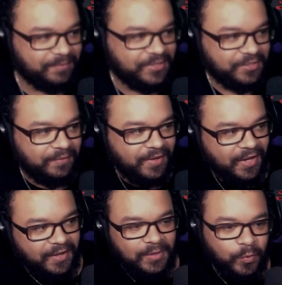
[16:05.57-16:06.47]
So we've
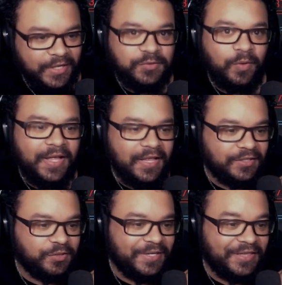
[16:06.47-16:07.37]
got Wixwell
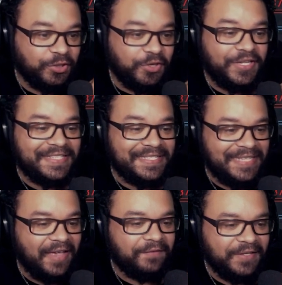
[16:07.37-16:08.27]
doing
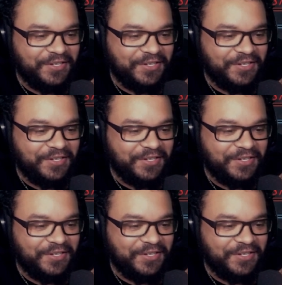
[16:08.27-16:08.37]
37,